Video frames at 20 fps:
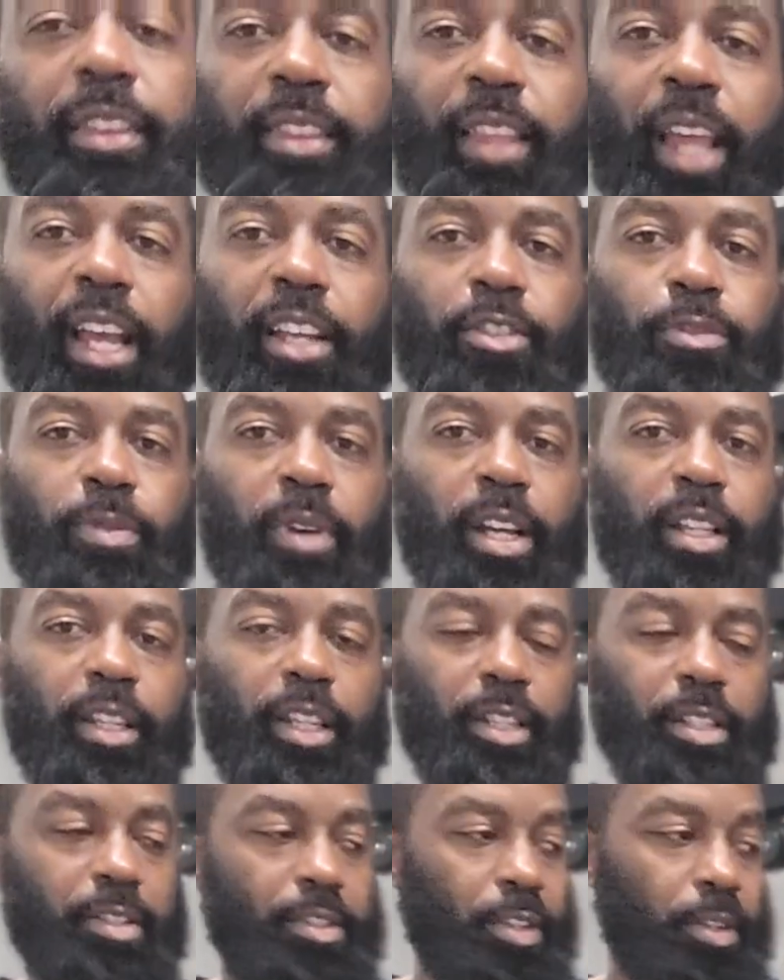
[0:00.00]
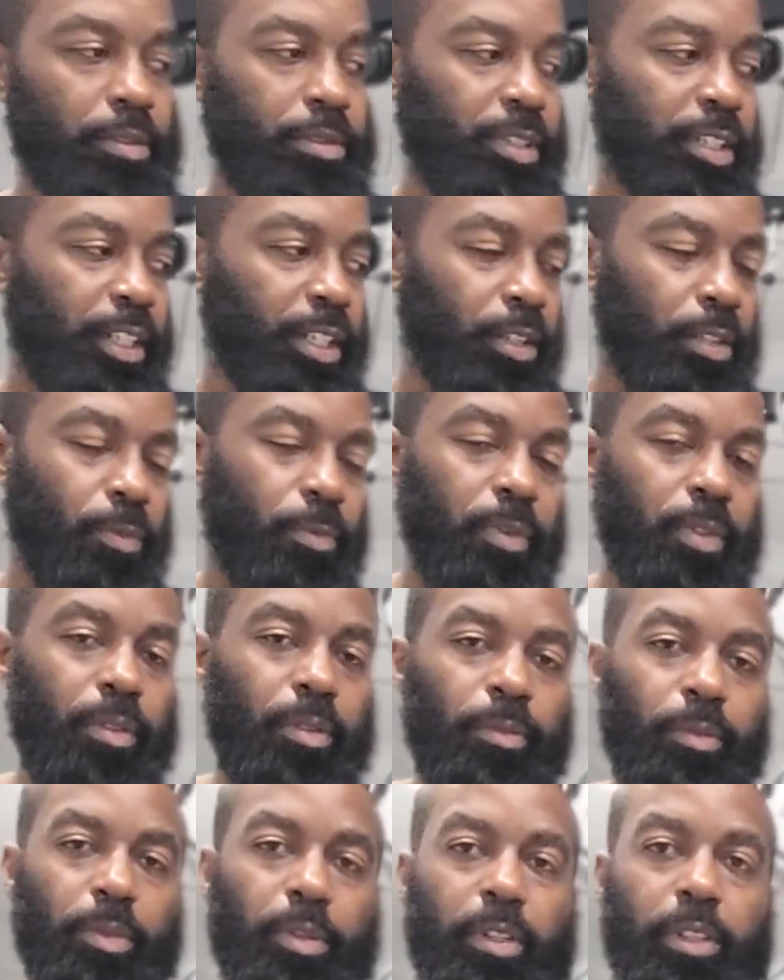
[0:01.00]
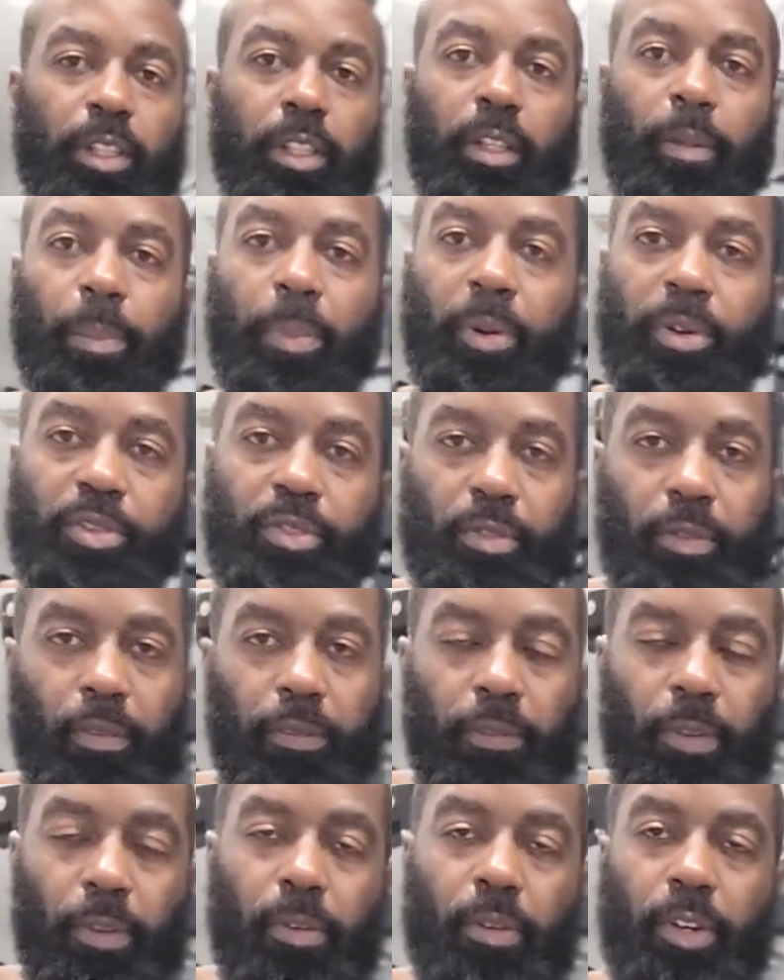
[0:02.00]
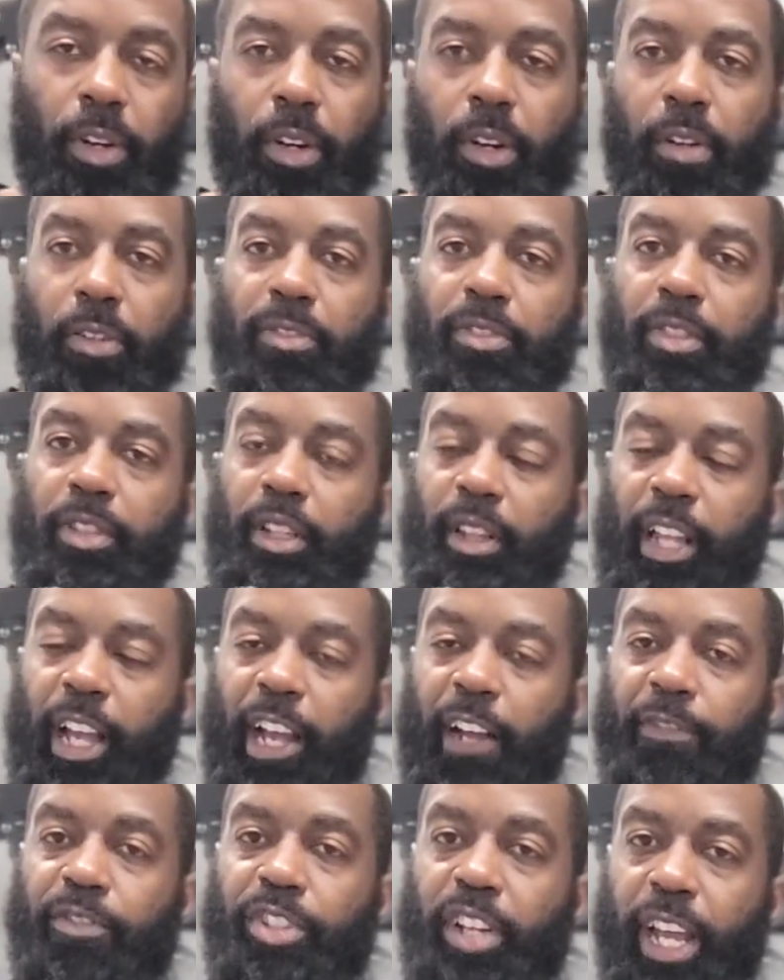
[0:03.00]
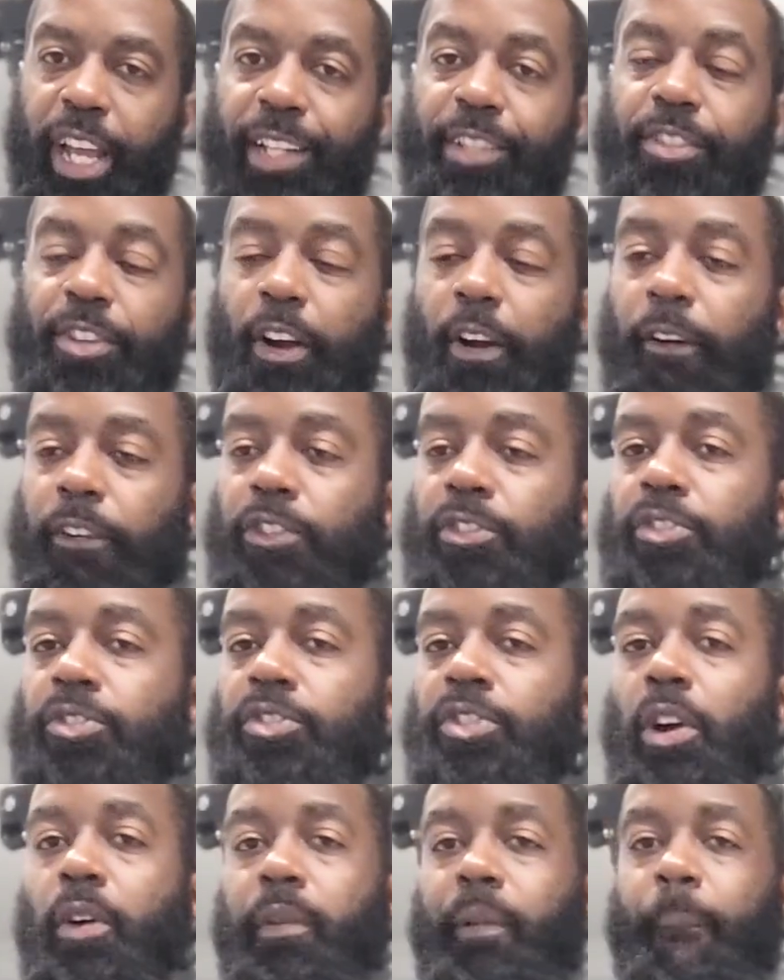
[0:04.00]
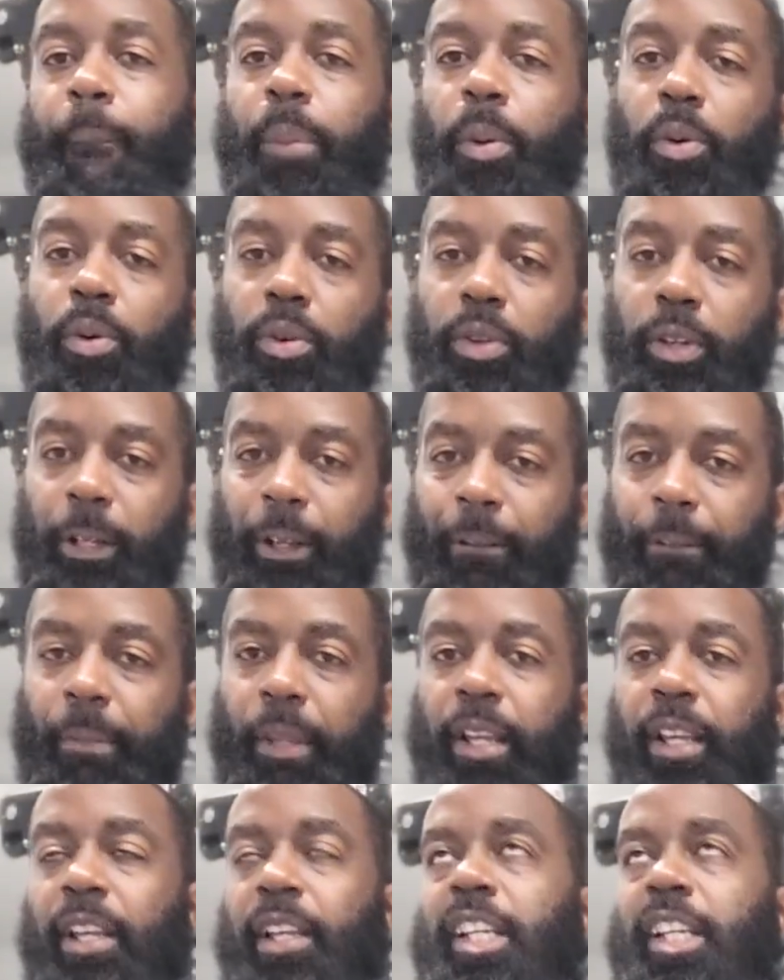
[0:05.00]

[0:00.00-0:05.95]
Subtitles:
That's why the consulting and the one-on-one and the personal phone calls and the live chats are so important,